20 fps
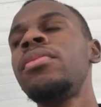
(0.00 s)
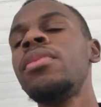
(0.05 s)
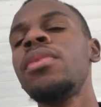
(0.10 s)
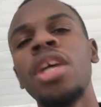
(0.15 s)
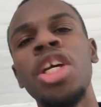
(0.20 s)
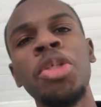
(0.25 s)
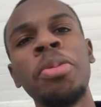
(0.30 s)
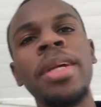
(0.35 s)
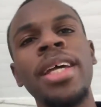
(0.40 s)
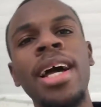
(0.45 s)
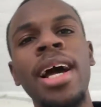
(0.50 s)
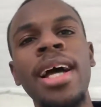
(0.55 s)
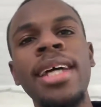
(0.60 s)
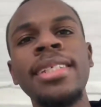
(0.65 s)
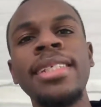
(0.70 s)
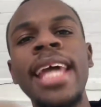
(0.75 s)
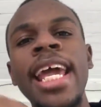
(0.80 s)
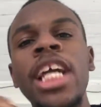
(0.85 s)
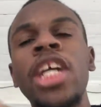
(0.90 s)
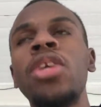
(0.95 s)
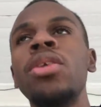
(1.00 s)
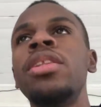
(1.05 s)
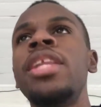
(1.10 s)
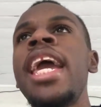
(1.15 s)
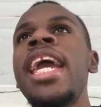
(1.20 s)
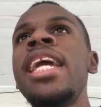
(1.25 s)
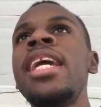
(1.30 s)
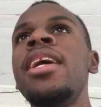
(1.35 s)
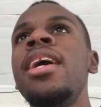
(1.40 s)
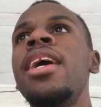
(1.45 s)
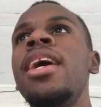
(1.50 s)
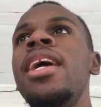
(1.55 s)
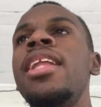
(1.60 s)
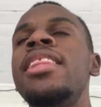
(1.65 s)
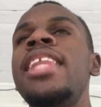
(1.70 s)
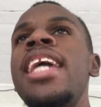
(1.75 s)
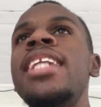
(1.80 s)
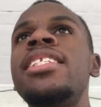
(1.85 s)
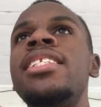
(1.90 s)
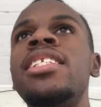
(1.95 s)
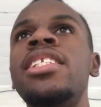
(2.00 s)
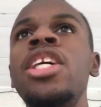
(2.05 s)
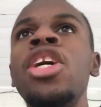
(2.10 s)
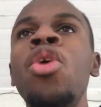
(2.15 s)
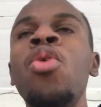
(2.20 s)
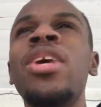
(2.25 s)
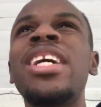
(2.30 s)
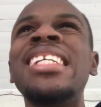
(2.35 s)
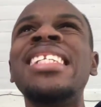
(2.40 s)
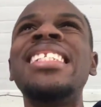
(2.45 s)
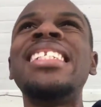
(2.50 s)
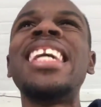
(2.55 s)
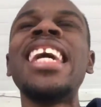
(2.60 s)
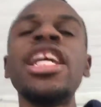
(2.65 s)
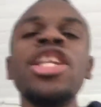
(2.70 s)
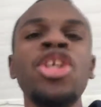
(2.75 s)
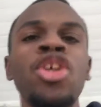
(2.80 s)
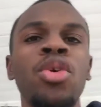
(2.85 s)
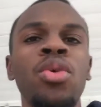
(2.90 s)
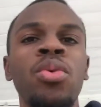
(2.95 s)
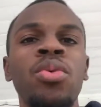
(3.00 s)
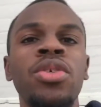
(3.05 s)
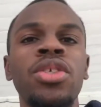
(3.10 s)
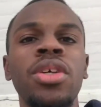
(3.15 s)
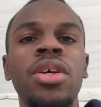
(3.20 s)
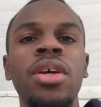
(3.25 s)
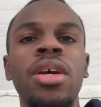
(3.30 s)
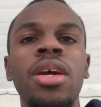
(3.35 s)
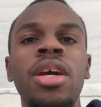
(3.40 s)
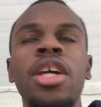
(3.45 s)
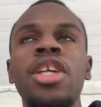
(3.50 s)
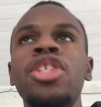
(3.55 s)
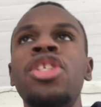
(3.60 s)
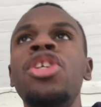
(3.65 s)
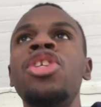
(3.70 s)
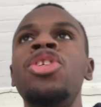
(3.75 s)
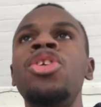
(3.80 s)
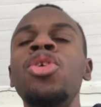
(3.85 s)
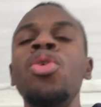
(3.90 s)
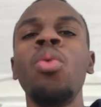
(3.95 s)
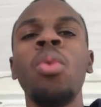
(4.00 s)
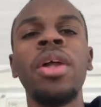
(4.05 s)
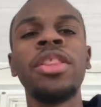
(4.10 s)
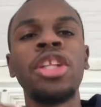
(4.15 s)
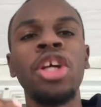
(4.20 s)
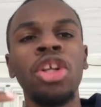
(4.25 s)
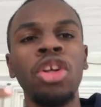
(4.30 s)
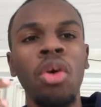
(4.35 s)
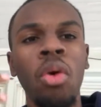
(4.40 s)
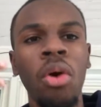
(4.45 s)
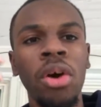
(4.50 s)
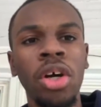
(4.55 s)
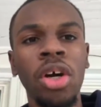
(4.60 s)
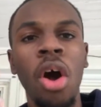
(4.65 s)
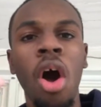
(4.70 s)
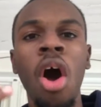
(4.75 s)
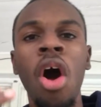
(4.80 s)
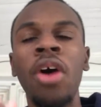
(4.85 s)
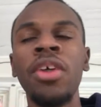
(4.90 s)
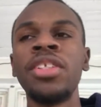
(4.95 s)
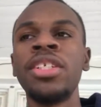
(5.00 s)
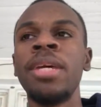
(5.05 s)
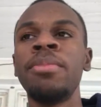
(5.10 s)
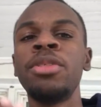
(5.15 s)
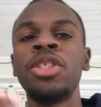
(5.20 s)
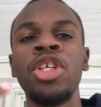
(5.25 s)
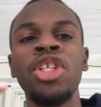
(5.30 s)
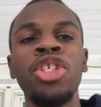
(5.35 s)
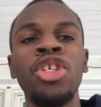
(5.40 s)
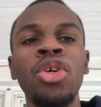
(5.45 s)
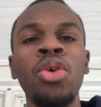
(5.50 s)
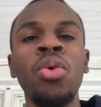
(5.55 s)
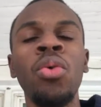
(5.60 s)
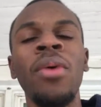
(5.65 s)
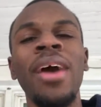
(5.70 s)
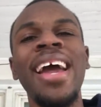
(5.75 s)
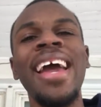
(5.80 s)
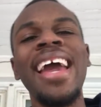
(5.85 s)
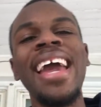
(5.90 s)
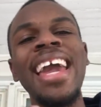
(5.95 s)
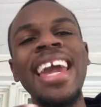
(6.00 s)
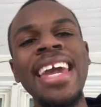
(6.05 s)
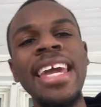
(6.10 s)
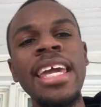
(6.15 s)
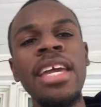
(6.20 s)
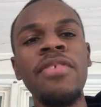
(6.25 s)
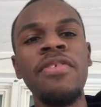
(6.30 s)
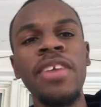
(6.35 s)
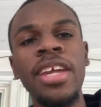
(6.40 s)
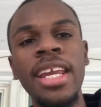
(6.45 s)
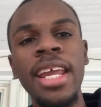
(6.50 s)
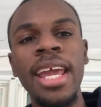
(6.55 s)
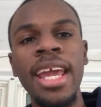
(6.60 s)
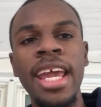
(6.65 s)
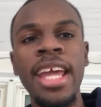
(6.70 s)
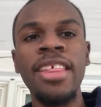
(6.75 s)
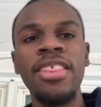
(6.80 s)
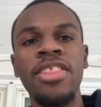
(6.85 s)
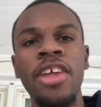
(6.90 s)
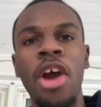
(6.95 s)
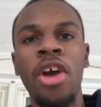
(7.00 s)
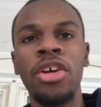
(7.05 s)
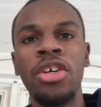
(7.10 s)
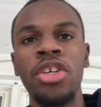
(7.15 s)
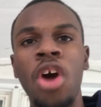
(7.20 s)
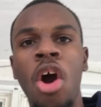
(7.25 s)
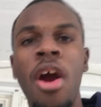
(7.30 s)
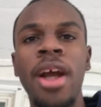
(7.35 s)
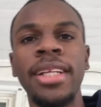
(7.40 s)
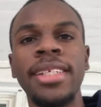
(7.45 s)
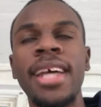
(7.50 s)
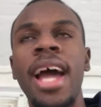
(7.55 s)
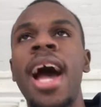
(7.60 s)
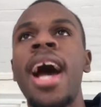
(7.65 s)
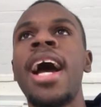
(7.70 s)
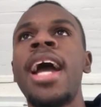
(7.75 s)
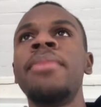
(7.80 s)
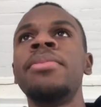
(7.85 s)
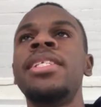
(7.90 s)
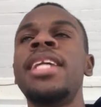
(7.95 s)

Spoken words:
It's because they still continued to do what the Lord called them to do, even in their dark times.